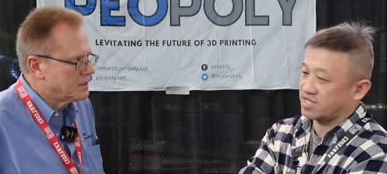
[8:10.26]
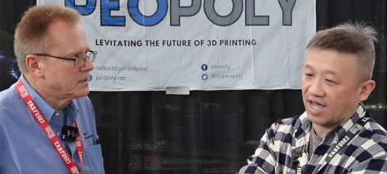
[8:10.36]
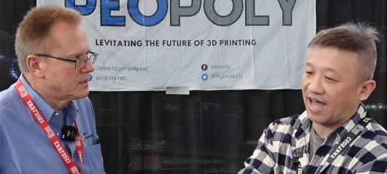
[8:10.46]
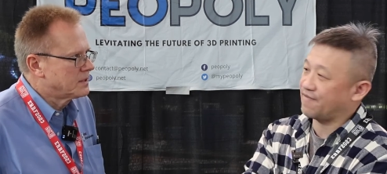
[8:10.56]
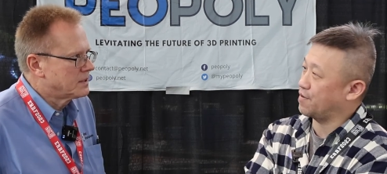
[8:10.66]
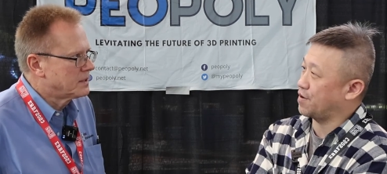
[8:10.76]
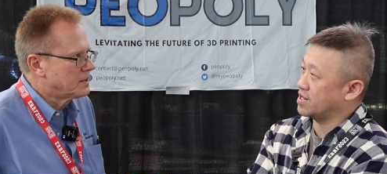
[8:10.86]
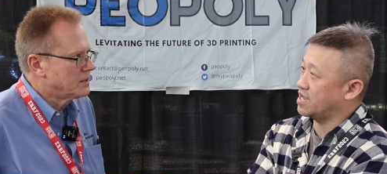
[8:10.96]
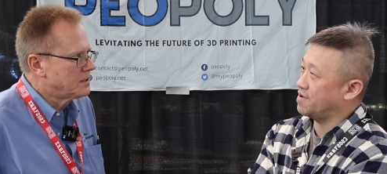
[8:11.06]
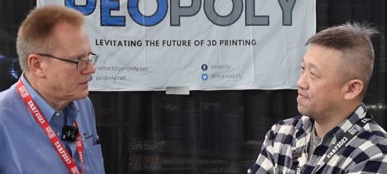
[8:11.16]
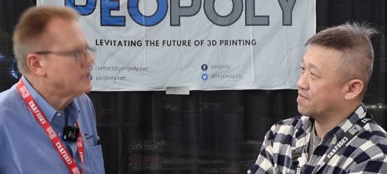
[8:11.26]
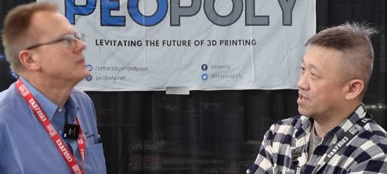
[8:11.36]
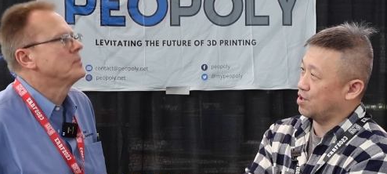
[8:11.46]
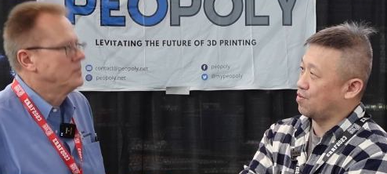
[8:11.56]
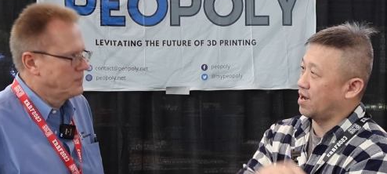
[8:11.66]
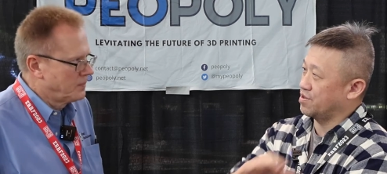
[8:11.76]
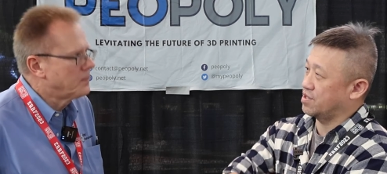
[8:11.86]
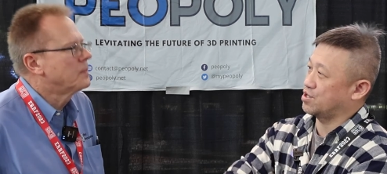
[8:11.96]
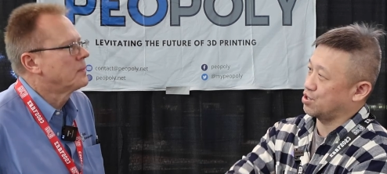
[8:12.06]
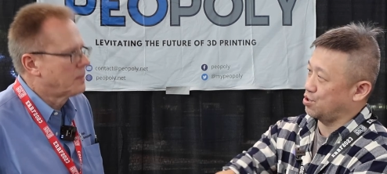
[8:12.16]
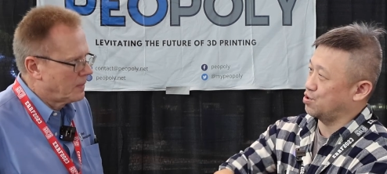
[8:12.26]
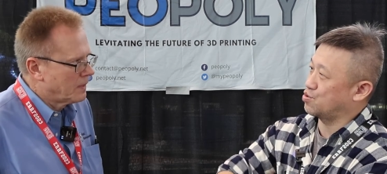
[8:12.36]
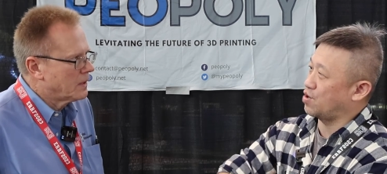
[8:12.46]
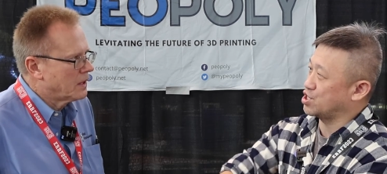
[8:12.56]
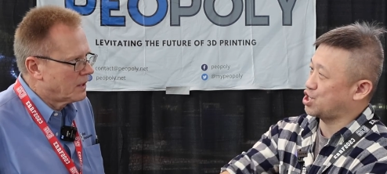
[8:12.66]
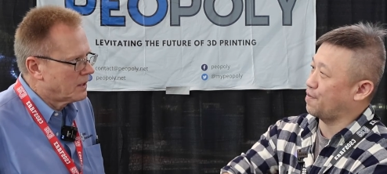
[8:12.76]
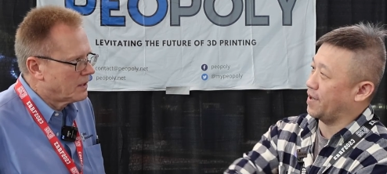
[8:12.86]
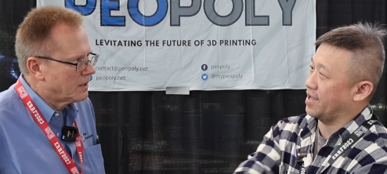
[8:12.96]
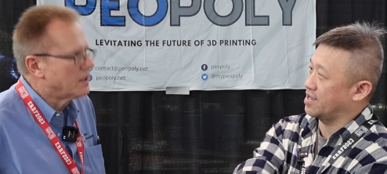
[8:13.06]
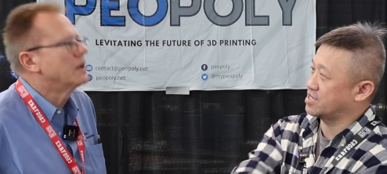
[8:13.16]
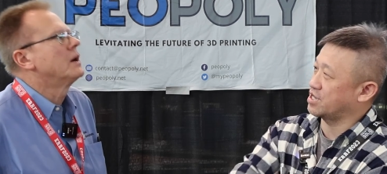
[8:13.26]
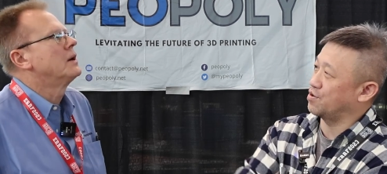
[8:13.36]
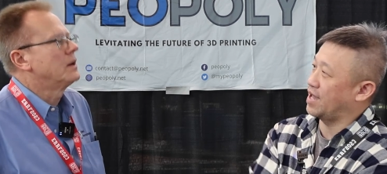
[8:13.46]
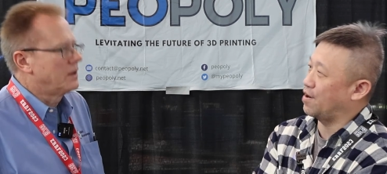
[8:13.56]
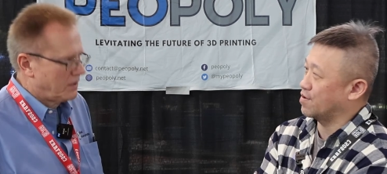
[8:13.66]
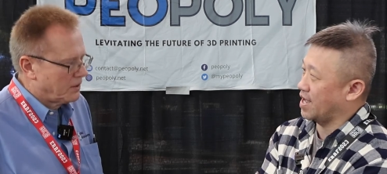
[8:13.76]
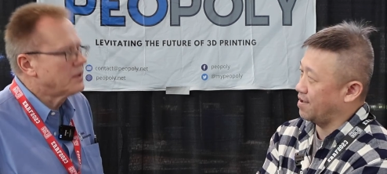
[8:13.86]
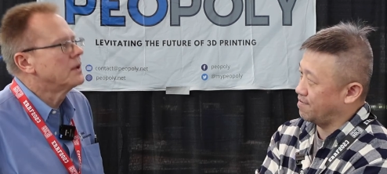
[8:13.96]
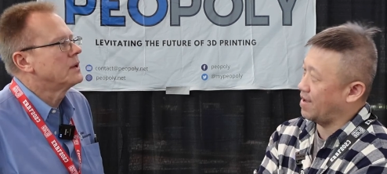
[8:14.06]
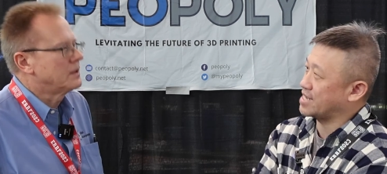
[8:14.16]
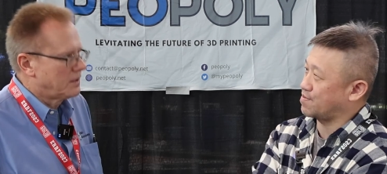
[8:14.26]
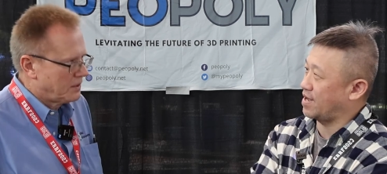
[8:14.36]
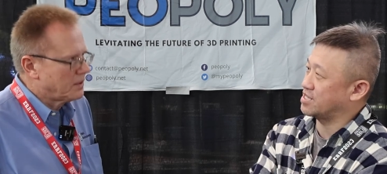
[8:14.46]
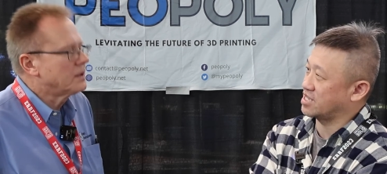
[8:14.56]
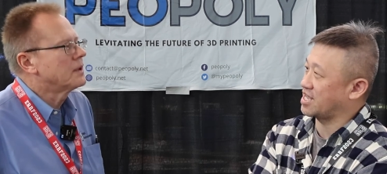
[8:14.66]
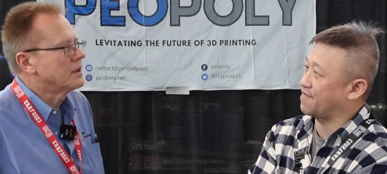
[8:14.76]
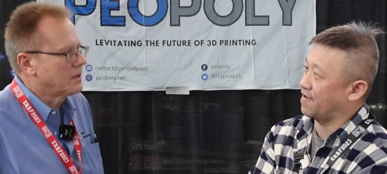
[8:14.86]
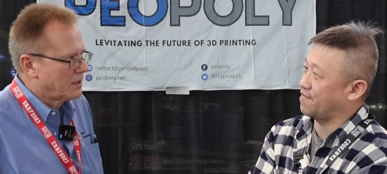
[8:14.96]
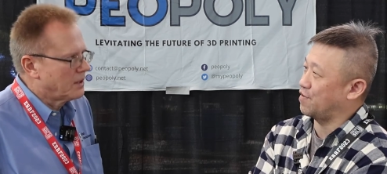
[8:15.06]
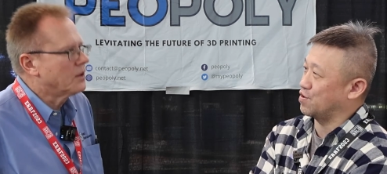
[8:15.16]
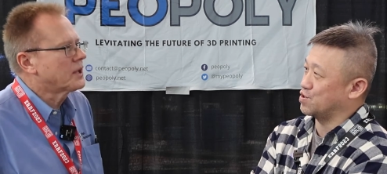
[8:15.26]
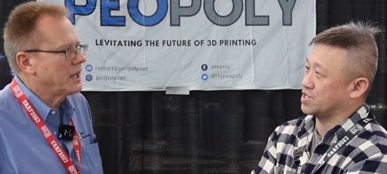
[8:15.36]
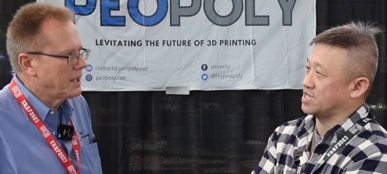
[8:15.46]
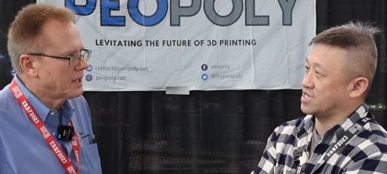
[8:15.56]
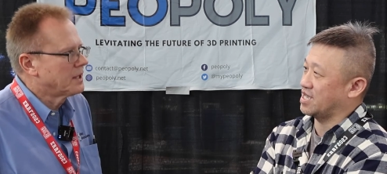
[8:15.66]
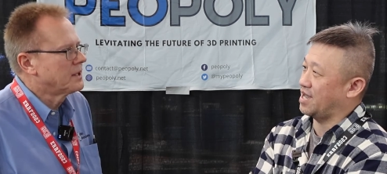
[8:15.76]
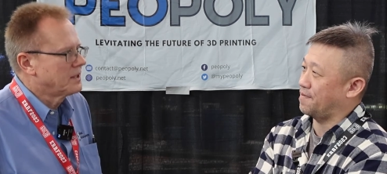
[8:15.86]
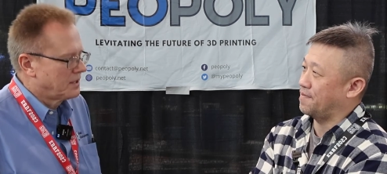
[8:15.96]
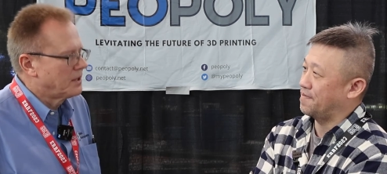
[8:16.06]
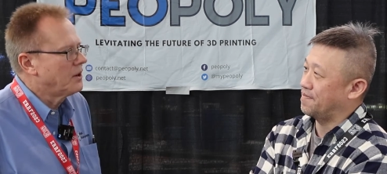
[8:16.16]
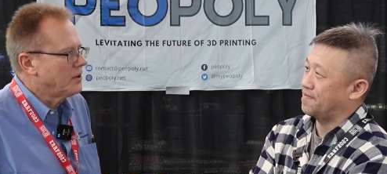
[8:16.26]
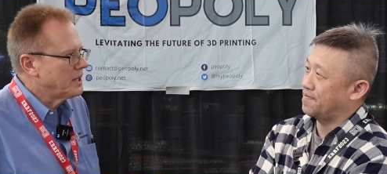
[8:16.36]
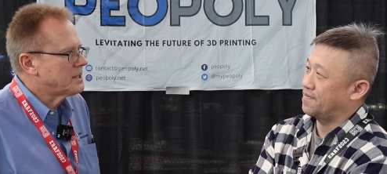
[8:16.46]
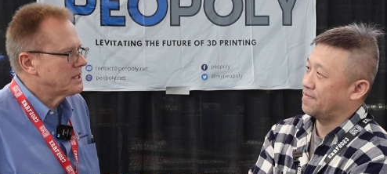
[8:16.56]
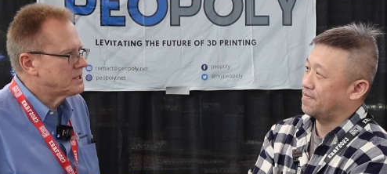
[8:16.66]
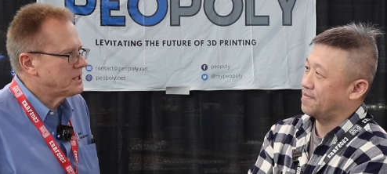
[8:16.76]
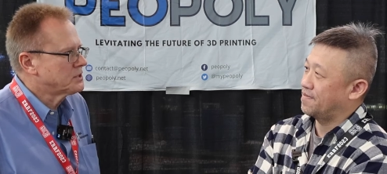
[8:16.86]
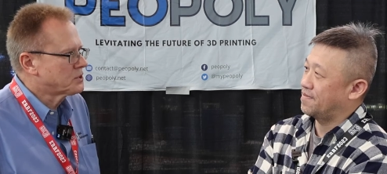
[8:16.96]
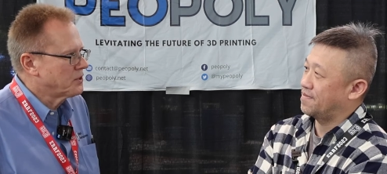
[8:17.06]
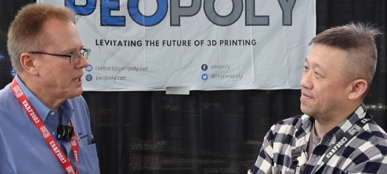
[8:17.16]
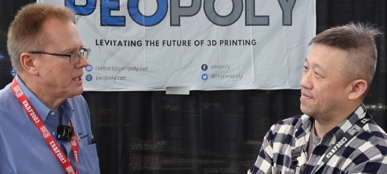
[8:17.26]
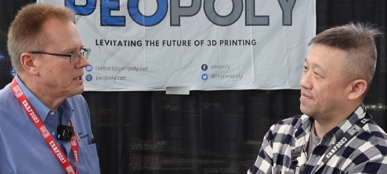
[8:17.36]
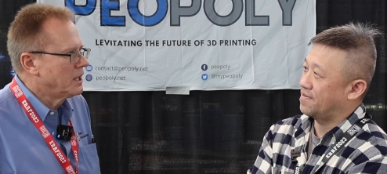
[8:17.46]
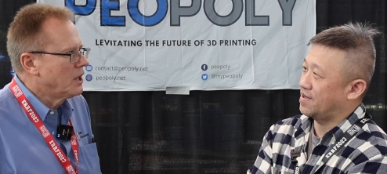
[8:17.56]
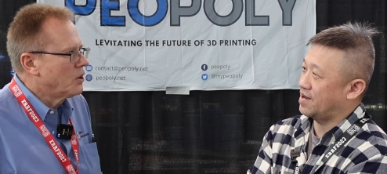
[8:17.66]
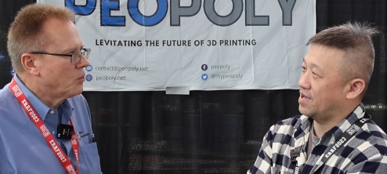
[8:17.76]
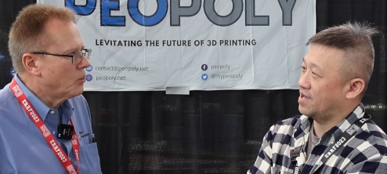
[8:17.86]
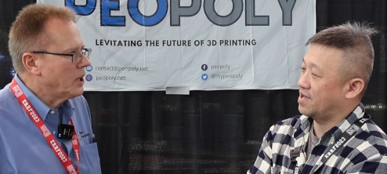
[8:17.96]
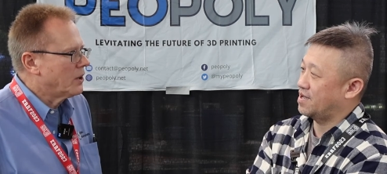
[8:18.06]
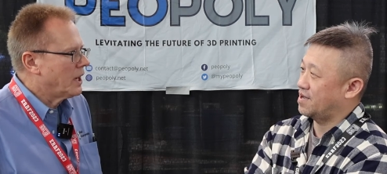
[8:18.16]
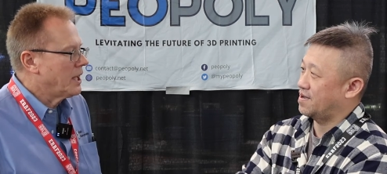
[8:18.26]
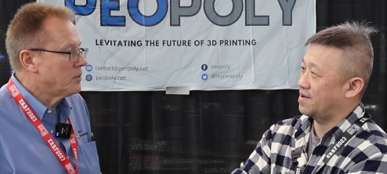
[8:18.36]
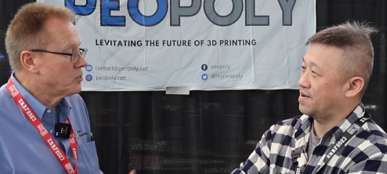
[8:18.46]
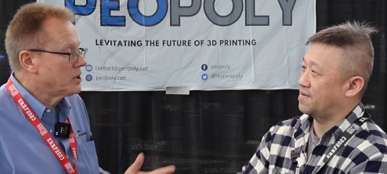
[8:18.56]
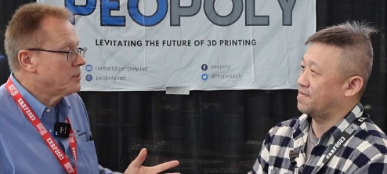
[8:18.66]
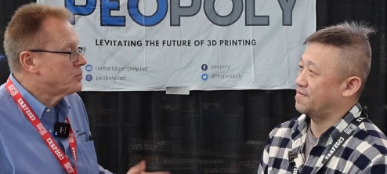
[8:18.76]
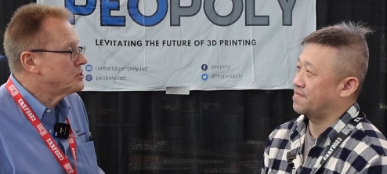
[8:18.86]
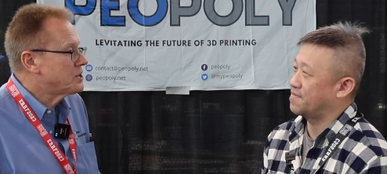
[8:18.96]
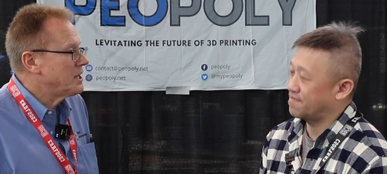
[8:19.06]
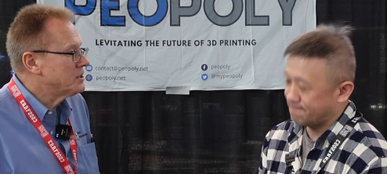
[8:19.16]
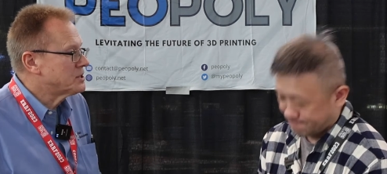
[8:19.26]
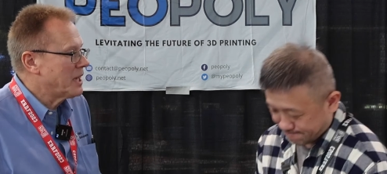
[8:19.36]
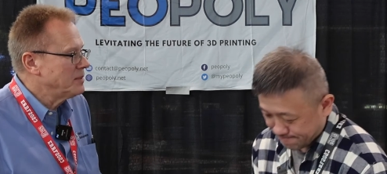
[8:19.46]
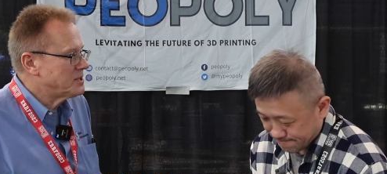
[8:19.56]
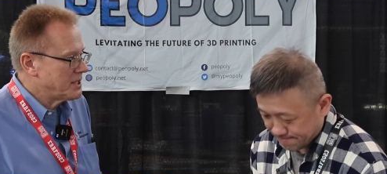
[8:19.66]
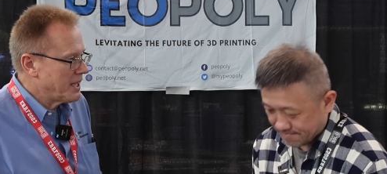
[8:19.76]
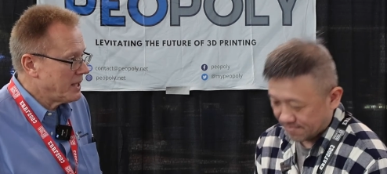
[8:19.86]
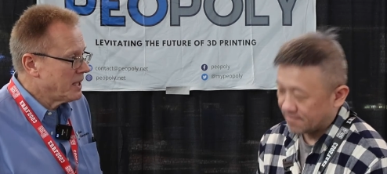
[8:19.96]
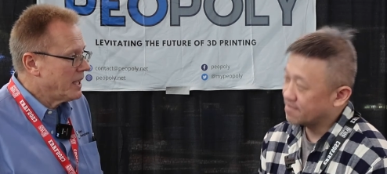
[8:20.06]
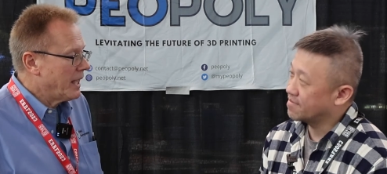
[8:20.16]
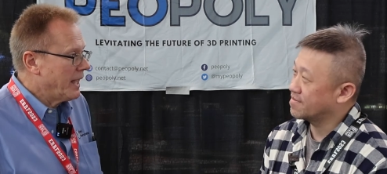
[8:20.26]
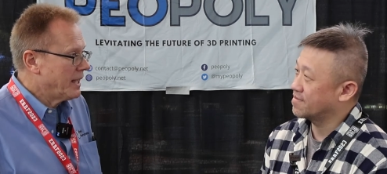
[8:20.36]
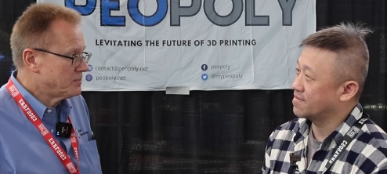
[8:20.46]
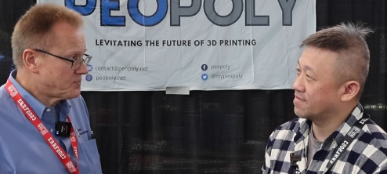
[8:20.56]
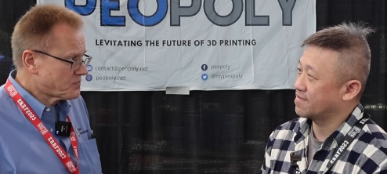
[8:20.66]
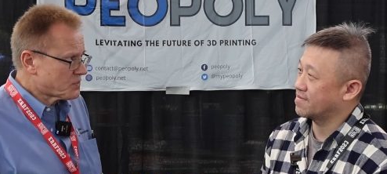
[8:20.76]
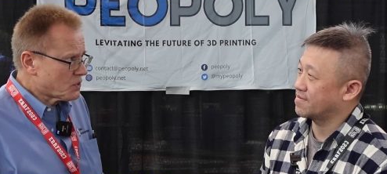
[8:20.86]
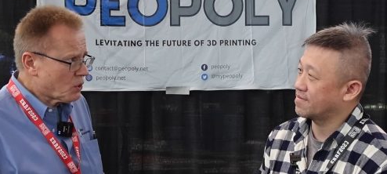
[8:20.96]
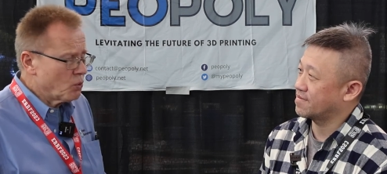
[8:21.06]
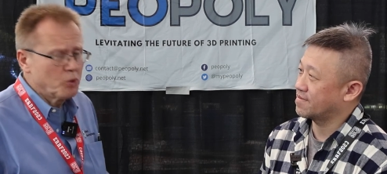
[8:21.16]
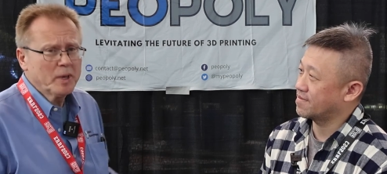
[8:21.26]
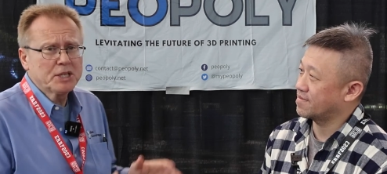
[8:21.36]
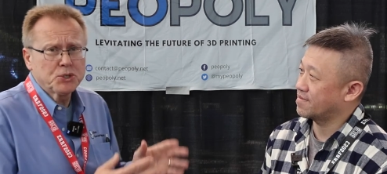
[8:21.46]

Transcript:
Speaker 1: it's a heavy printer. You mm-hmm. want to do ground shipping so that we can maximize the saving for Okay.
Speaker 2: Yeah. All right, that sounds great. Right. Well, I really appreciate your time today, and we'll make